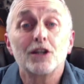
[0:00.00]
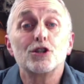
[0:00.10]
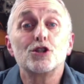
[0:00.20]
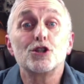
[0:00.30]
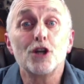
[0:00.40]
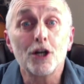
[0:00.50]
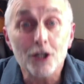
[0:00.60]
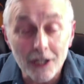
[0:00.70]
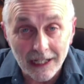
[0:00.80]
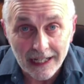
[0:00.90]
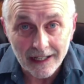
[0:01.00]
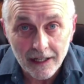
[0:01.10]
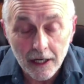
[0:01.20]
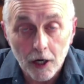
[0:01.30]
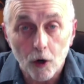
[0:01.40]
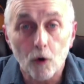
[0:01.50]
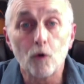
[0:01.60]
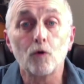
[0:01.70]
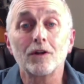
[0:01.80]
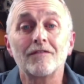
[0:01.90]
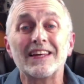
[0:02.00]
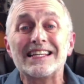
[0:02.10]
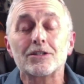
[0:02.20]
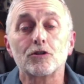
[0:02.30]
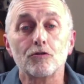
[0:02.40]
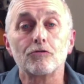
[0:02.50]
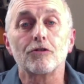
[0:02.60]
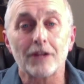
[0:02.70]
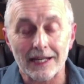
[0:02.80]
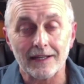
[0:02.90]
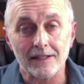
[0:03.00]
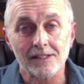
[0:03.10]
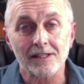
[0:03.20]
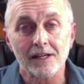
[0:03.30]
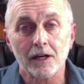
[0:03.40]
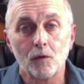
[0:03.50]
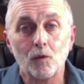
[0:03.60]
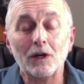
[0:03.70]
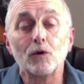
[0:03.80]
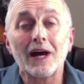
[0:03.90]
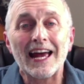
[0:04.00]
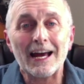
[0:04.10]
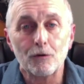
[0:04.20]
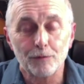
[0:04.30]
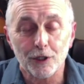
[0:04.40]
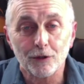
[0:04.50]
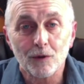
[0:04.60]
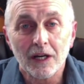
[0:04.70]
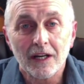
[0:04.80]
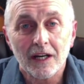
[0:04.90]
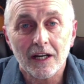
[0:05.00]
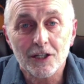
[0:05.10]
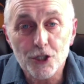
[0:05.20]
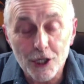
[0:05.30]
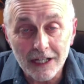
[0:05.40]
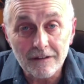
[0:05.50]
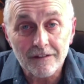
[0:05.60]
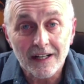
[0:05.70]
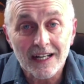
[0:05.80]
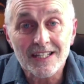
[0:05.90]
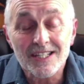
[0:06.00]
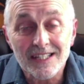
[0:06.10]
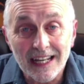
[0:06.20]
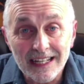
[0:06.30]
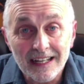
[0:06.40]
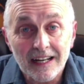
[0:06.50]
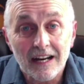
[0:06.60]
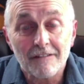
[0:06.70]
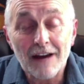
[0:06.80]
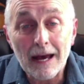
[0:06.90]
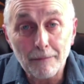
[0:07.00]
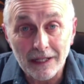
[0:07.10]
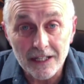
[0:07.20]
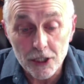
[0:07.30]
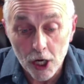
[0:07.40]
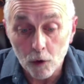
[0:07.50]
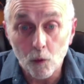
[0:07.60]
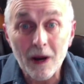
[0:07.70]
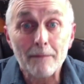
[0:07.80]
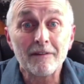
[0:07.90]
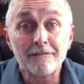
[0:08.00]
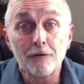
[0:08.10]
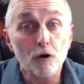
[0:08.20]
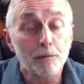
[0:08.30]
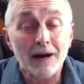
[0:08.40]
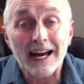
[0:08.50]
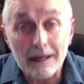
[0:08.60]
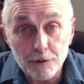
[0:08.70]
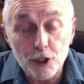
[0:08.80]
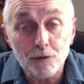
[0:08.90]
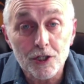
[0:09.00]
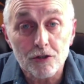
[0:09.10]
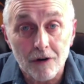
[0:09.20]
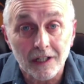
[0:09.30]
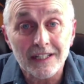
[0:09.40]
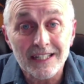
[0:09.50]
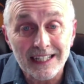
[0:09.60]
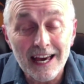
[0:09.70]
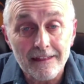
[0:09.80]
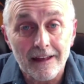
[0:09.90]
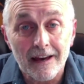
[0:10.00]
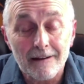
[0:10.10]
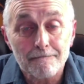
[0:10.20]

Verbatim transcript: journaling. All of these good things will help you achieve a state of happiness where before perhaps you were struggling to get there.